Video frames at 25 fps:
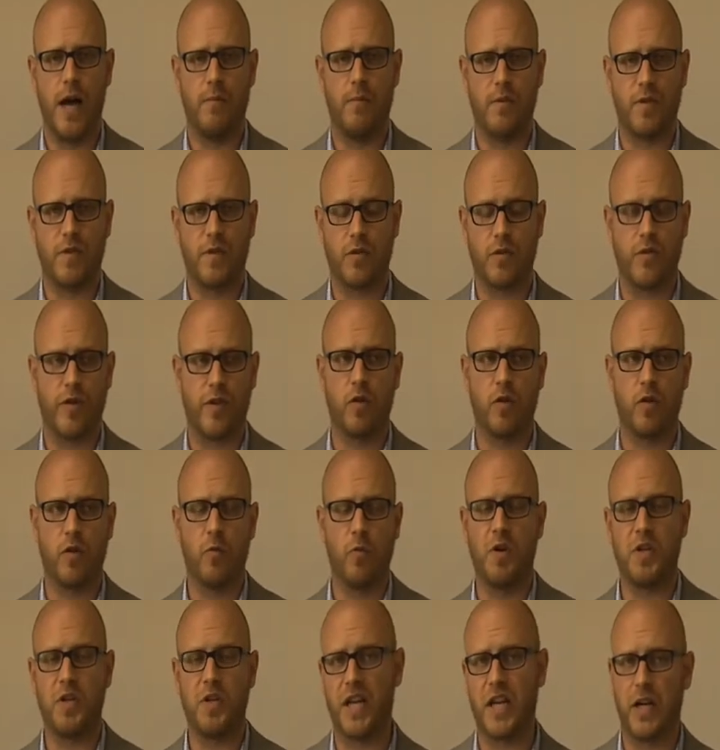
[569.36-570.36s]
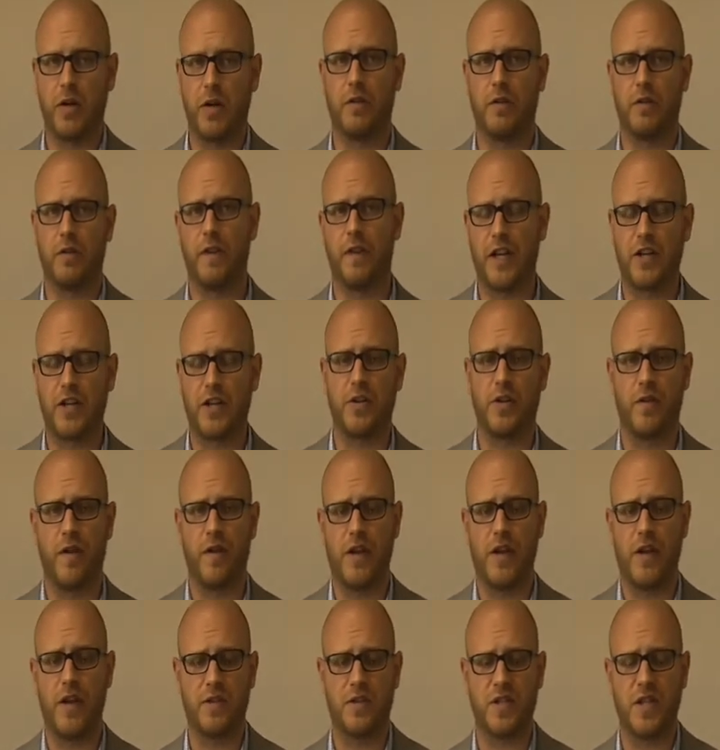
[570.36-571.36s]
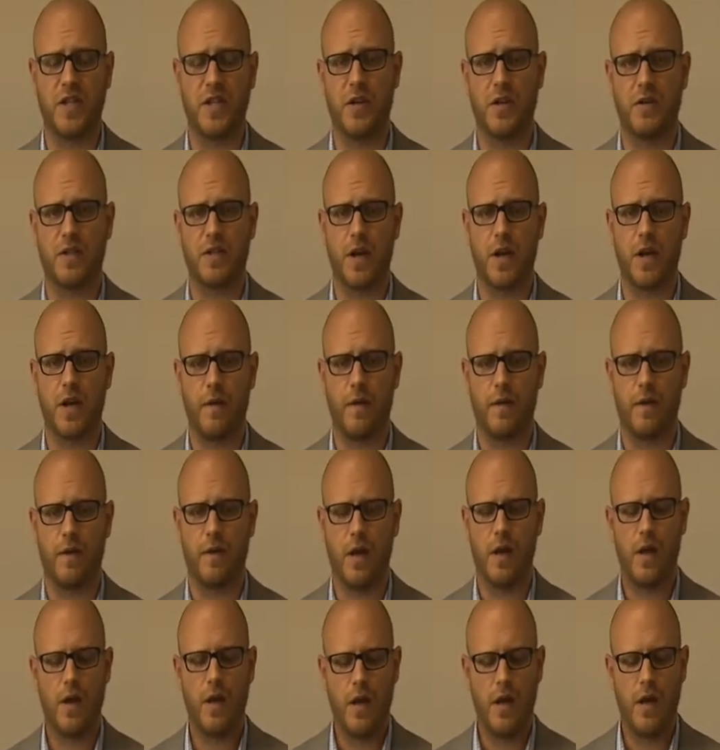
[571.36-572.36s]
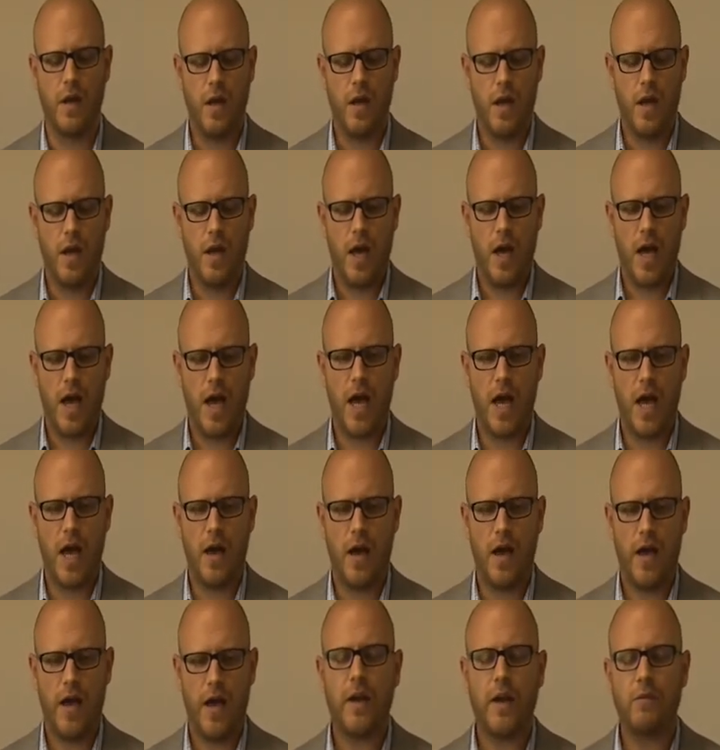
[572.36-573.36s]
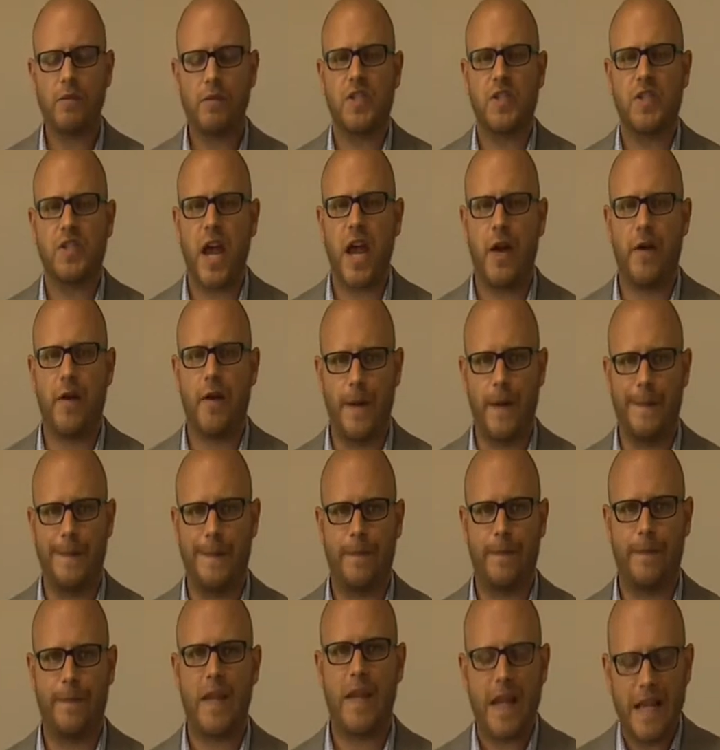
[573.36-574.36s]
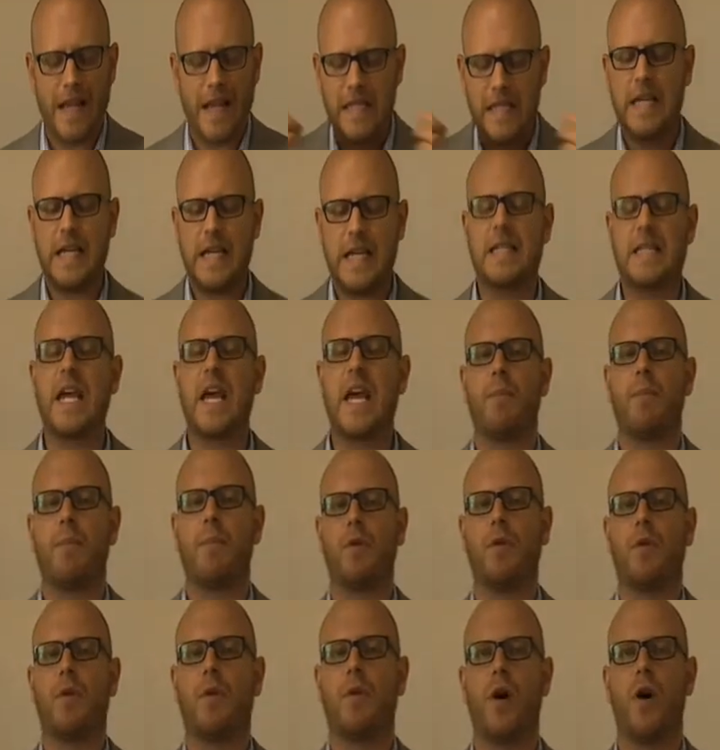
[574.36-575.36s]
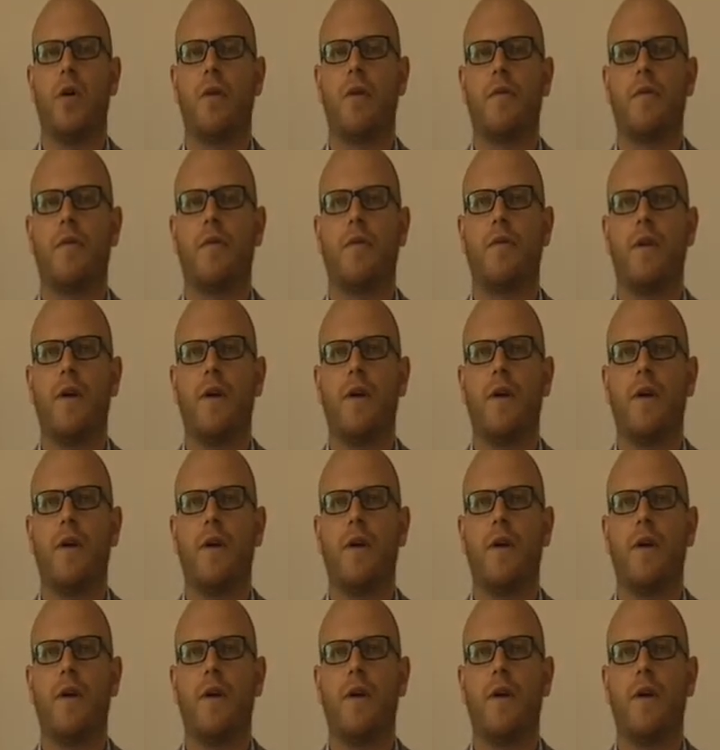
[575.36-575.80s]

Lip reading: So they're almost like a reflection of how you see yourself. And that was scary. And that's an example of